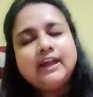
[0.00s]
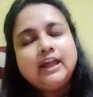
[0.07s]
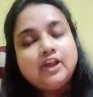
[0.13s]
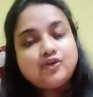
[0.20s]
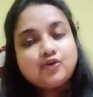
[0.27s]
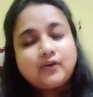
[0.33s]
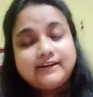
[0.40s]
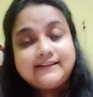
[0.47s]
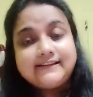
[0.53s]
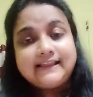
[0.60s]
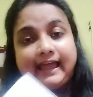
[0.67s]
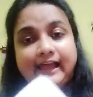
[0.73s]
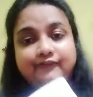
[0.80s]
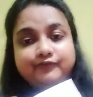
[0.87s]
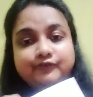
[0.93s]
so it is
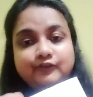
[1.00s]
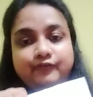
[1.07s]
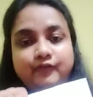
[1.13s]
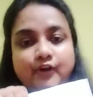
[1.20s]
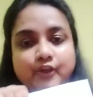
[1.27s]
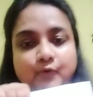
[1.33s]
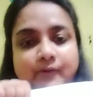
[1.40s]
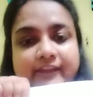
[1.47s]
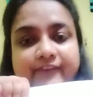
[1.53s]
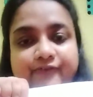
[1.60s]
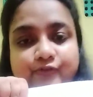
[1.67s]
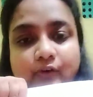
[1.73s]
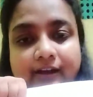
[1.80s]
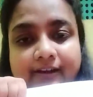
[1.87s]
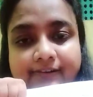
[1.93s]
helpful for you if
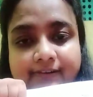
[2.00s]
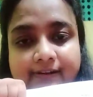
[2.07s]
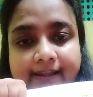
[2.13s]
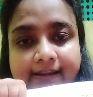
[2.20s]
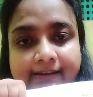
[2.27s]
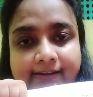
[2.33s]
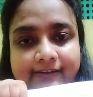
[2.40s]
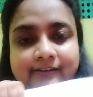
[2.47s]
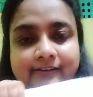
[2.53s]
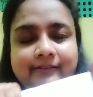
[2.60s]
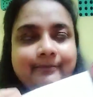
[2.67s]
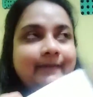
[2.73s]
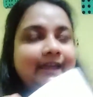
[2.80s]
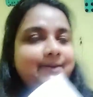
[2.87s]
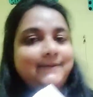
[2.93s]
you underline it.
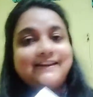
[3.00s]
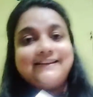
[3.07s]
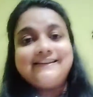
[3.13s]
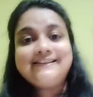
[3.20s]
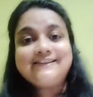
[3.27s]
By the way, it is